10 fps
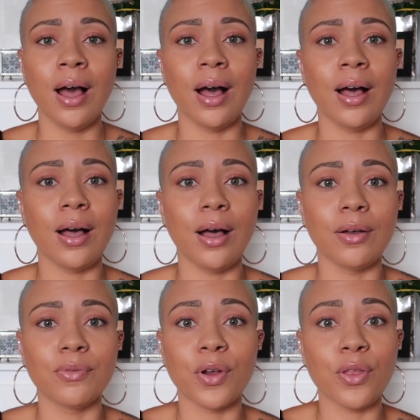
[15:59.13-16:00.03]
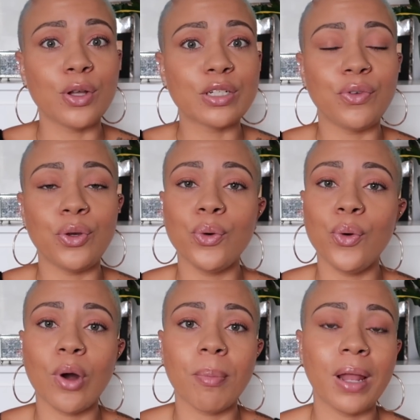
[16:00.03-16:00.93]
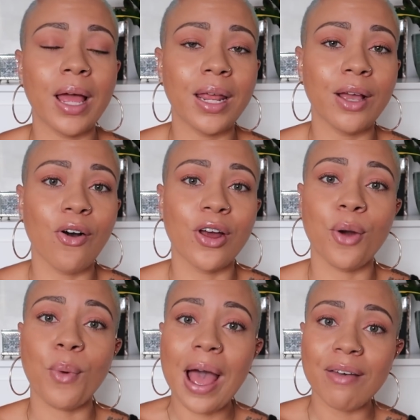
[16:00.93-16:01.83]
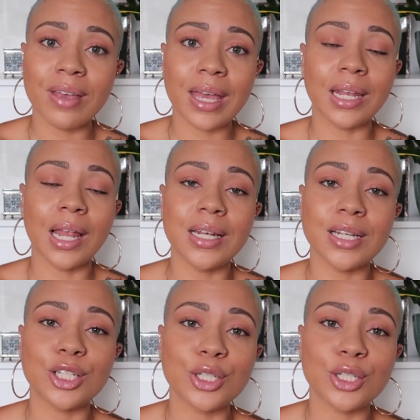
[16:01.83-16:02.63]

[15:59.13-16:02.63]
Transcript: For those of you who are planning on arriving in London